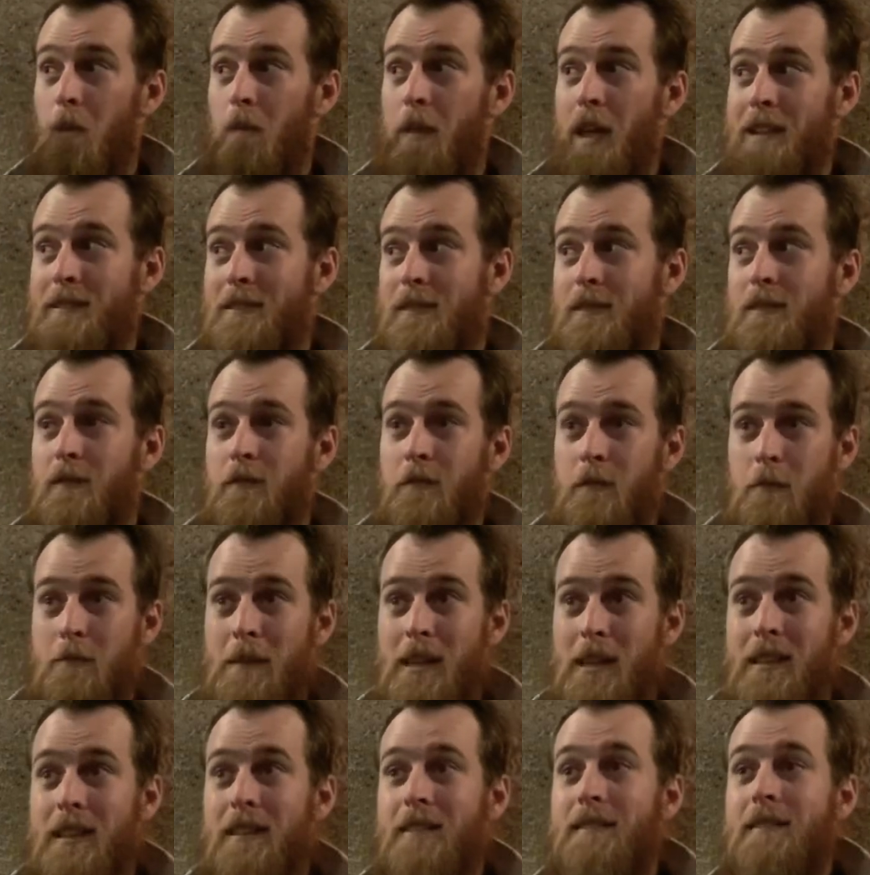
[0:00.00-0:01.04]
that's
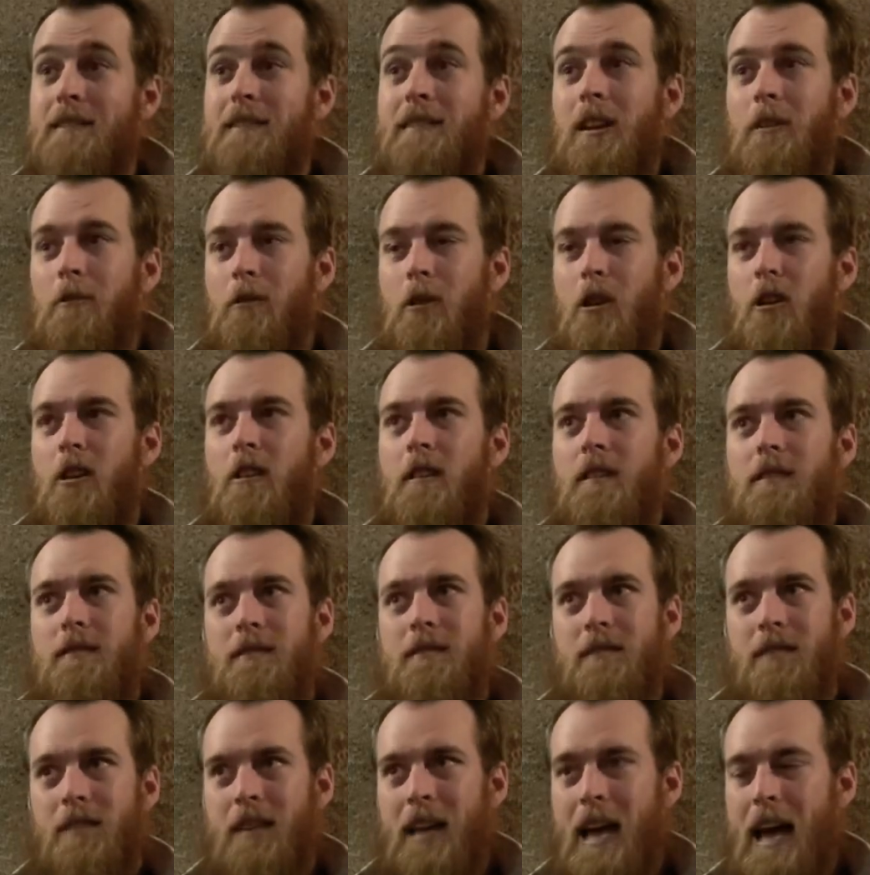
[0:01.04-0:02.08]
an
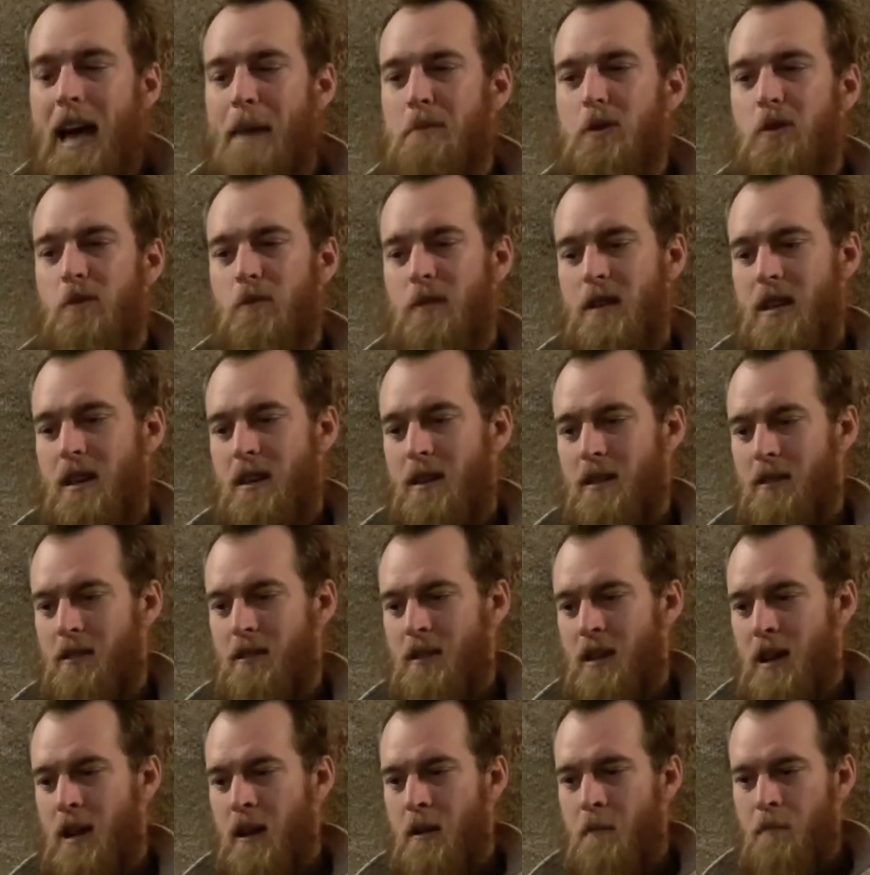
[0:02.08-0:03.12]
artist capturing
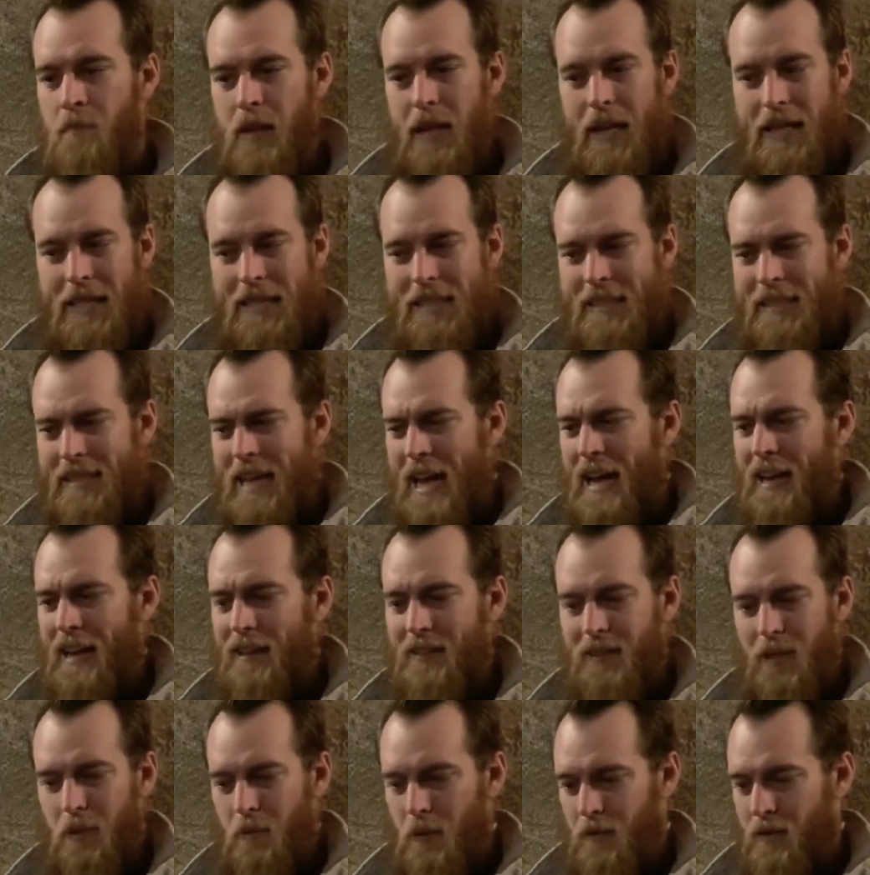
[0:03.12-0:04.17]

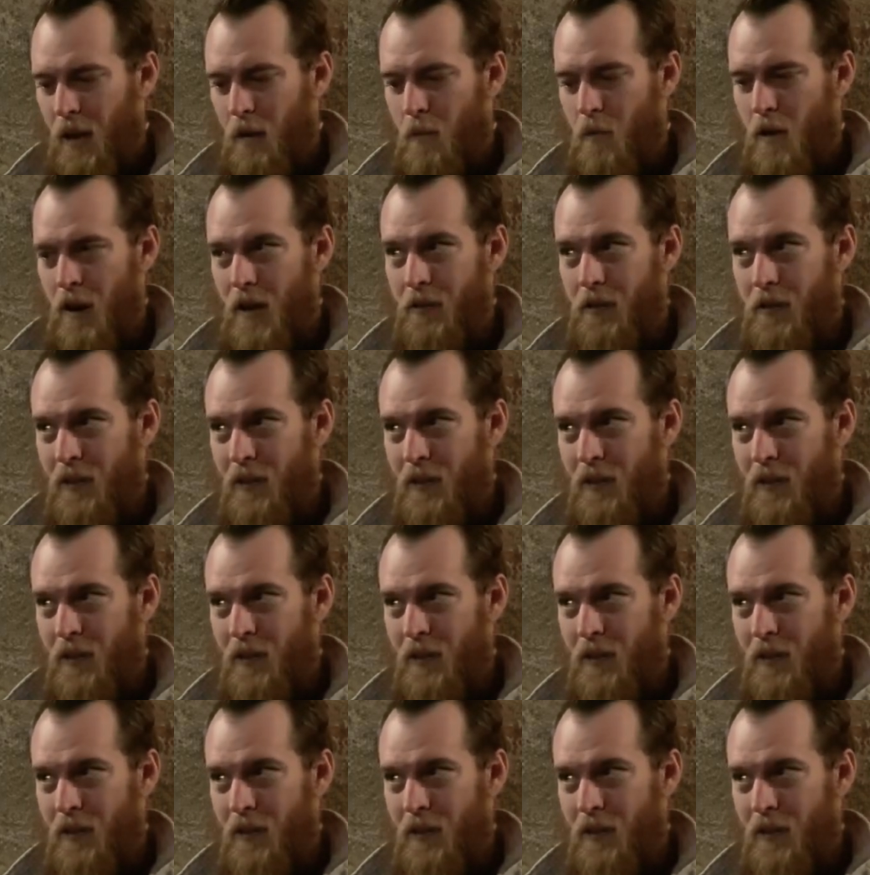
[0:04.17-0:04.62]
exactly what they want.